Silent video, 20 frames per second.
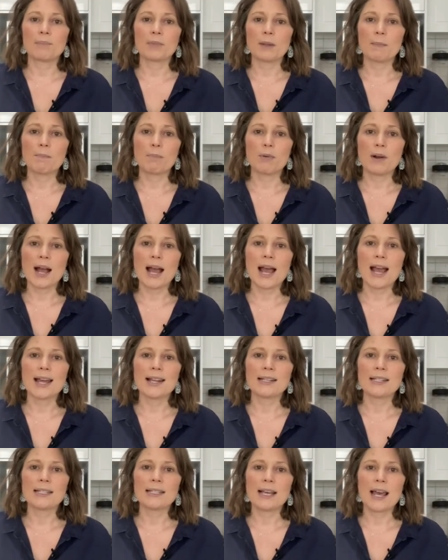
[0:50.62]

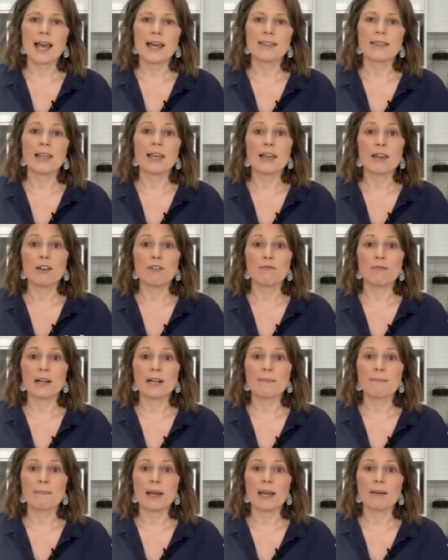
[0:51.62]
brand and their
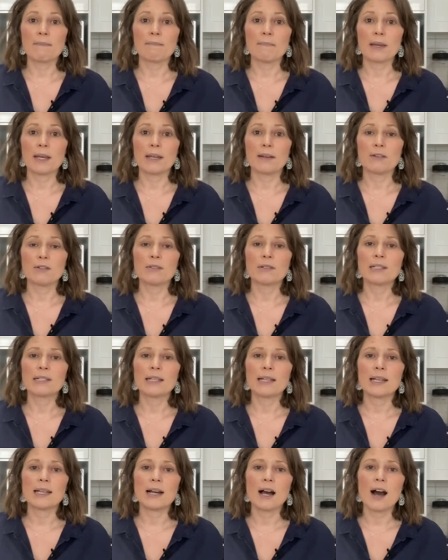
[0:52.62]
ready-made meals
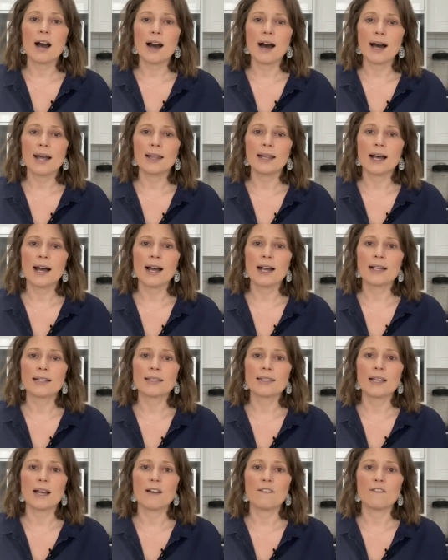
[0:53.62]

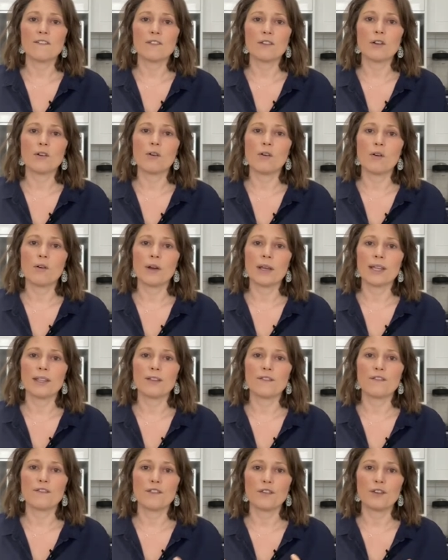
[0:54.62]
highlights a flaw in
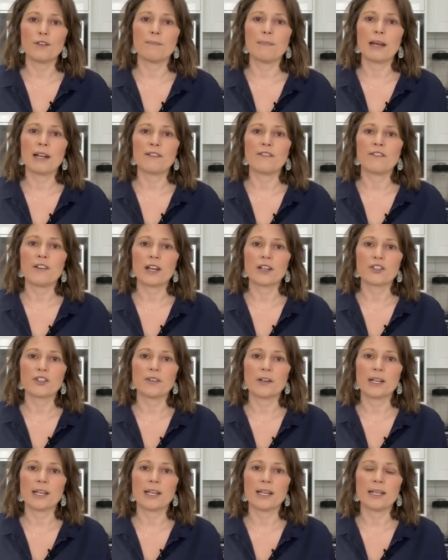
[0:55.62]
the food
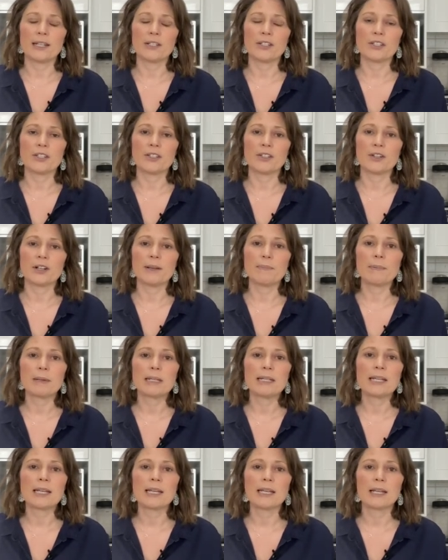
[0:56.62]
manufacturing industry,
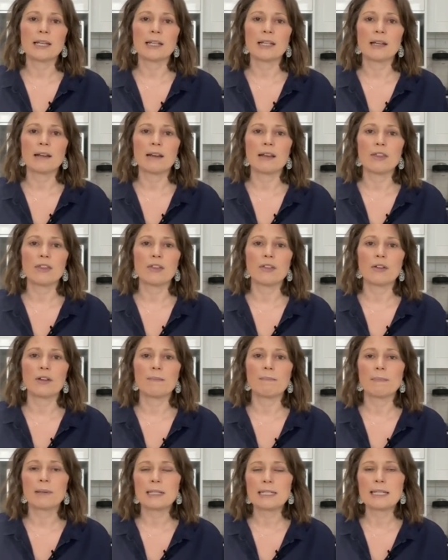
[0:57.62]

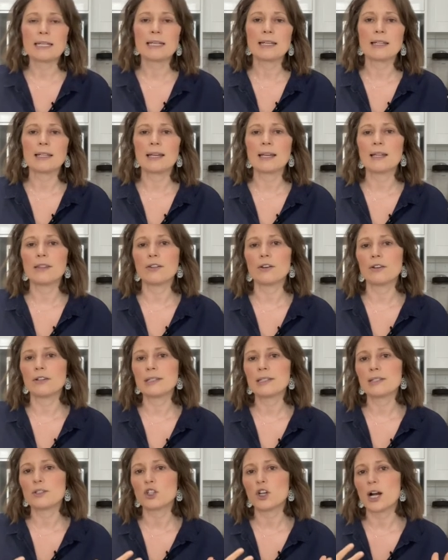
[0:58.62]
particularly in
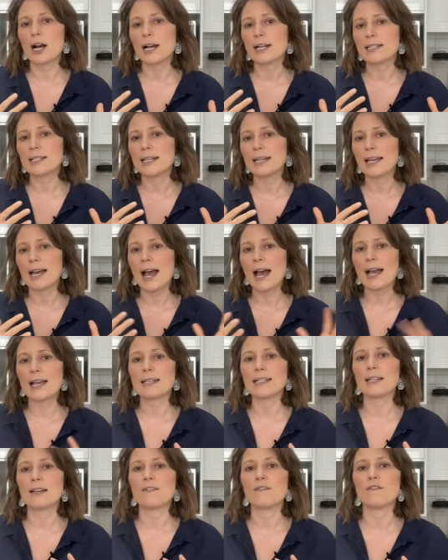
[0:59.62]
those trying to
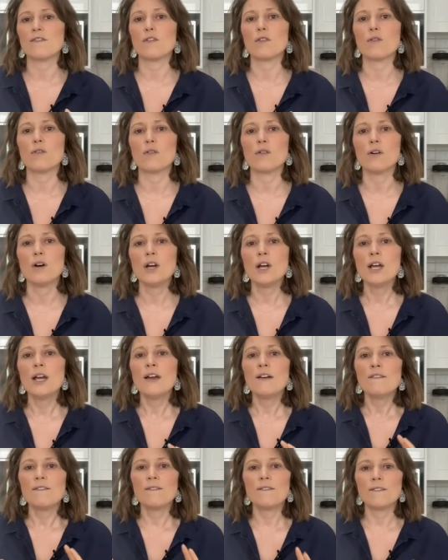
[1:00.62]
cater for
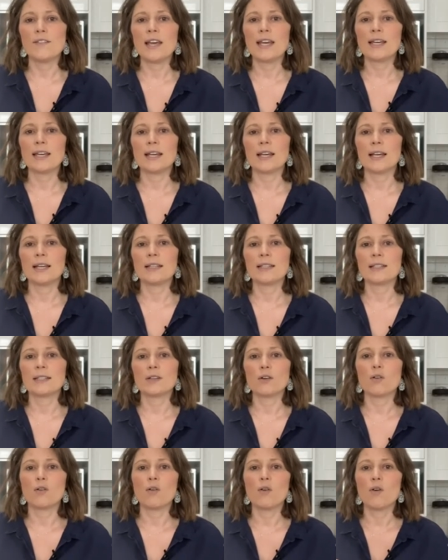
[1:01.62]
vegans
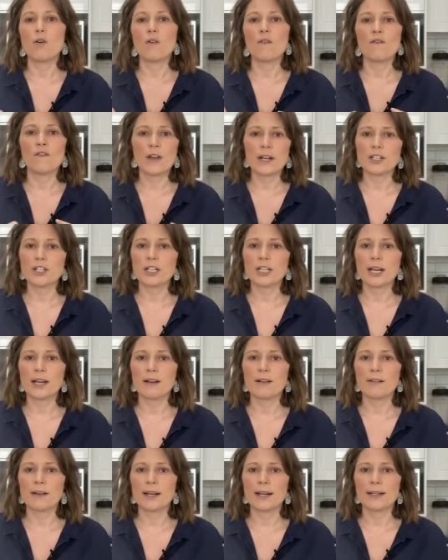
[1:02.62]
or
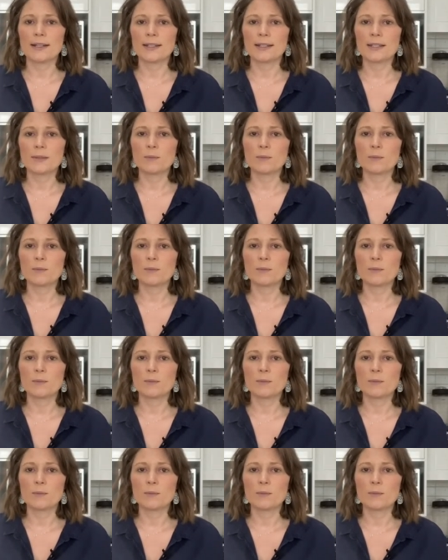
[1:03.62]
vegetarians